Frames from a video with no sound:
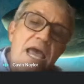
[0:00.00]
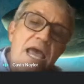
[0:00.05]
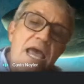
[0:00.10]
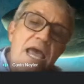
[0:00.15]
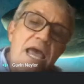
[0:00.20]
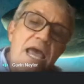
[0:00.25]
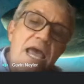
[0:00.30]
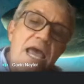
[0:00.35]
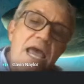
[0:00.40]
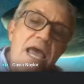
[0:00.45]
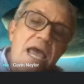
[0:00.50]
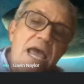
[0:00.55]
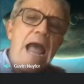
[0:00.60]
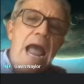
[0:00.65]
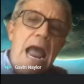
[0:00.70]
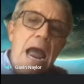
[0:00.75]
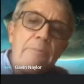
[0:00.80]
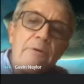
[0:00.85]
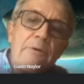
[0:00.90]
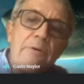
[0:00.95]
some
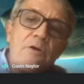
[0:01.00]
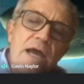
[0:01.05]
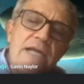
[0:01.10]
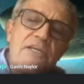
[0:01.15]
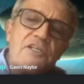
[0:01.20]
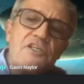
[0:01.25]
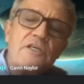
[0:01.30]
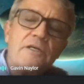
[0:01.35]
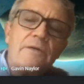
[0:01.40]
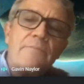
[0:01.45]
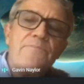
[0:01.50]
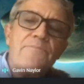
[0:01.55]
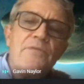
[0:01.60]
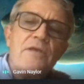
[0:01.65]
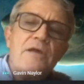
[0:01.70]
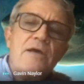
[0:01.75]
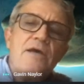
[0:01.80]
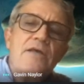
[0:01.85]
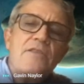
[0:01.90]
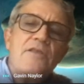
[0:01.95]
aberration
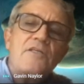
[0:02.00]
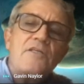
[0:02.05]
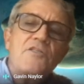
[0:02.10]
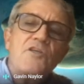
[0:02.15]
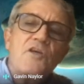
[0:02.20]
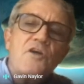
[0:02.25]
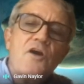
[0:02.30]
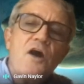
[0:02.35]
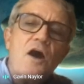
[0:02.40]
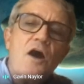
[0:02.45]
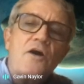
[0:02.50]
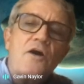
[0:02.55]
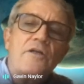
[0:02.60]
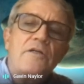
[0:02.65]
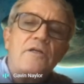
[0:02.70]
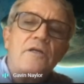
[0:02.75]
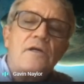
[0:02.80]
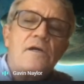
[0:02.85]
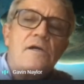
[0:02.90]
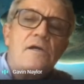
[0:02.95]
that's
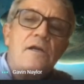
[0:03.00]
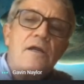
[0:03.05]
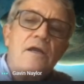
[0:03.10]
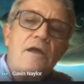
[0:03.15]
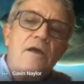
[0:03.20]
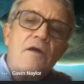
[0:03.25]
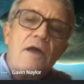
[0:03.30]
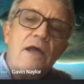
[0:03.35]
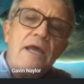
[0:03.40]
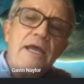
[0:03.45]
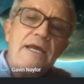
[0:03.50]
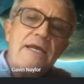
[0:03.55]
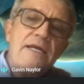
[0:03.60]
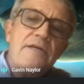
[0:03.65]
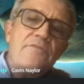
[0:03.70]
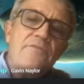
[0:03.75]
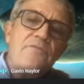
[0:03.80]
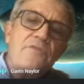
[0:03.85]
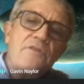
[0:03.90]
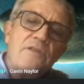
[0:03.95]
gone
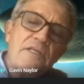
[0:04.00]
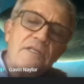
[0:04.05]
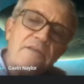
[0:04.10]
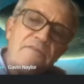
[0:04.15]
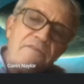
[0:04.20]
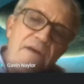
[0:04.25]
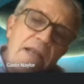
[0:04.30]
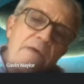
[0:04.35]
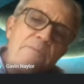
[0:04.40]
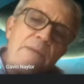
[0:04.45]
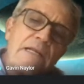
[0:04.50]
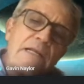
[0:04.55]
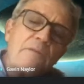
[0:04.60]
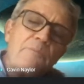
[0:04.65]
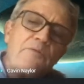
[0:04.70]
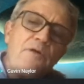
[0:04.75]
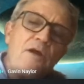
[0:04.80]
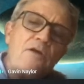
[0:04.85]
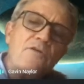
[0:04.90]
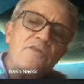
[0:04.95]
in the developmental
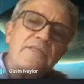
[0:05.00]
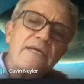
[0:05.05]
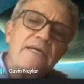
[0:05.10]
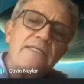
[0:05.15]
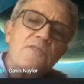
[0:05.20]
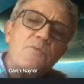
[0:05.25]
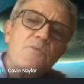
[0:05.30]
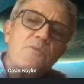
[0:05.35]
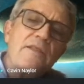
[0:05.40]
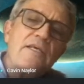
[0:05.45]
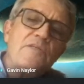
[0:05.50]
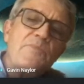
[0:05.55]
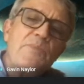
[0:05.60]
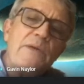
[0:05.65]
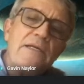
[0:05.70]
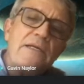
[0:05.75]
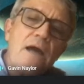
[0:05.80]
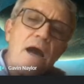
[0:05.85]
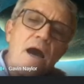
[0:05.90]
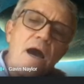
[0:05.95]
process where there's
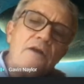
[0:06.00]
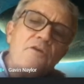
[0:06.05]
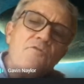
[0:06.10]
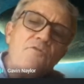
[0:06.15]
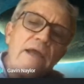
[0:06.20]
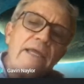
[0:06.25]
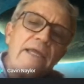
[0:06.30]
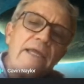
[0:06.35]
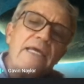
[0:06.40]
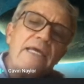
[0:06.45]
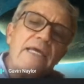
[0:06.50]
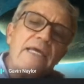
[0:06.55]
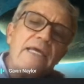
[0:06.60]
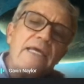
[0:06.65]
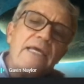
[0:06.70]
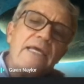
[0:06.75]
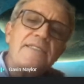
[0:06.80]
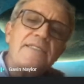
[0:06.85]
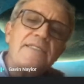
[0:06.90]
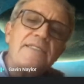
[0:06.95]
been
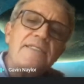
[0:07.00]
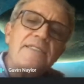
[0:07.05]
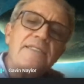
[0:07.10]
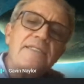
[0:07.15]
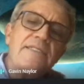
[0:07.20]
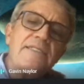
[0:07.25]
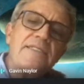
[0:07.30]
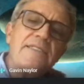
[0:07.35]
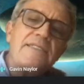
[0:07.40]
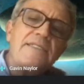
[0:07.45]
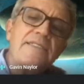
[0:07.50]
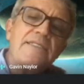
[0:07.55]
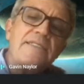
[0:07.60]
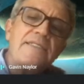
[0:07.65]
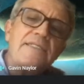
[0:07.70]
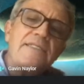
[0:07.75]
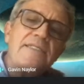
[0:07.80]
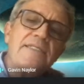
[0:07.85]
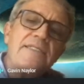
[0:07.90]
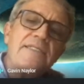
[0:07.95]
unregulated growth
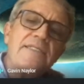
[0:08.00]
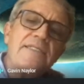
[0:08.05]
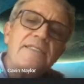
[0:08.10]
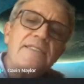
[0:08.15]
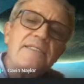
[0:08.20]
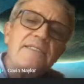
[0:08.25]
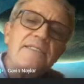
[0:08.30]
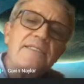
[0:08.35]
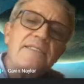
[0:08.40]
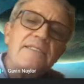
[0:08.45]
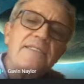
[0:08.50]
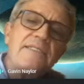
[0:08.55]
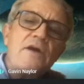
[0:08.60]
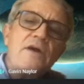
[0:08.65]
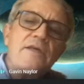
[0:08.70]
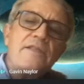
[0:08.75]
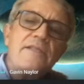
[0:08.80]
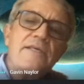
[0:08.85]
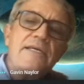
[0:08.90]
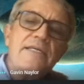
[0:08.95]
of
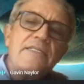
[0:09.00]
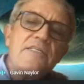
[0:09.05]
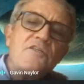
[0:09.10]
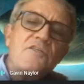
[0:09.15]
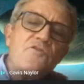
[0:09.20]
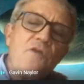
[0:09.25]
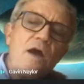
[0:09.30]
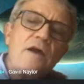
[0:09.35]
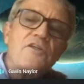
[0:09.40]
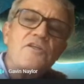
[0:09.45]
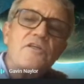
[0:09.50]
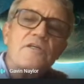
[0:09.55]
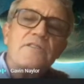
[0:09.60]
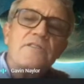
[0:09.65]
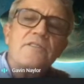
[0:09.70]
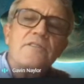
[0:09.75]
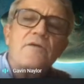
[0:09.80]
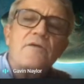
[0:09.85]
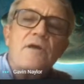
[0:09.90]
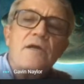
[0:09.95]
these
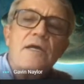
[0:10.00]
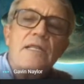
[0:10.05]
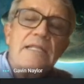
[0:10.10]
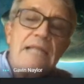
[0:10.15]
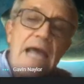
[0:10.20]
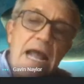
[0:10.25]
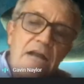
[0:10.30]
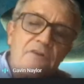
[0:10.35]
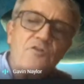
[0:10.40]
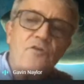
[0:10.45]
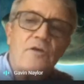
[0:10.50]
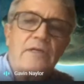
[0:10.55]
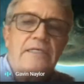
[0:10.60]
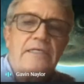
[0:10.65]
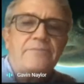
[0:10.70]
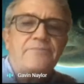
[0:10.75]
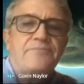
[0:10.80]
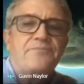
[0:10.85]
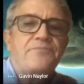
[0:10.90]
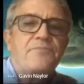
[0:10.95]
structures
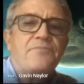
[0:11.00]
laterally.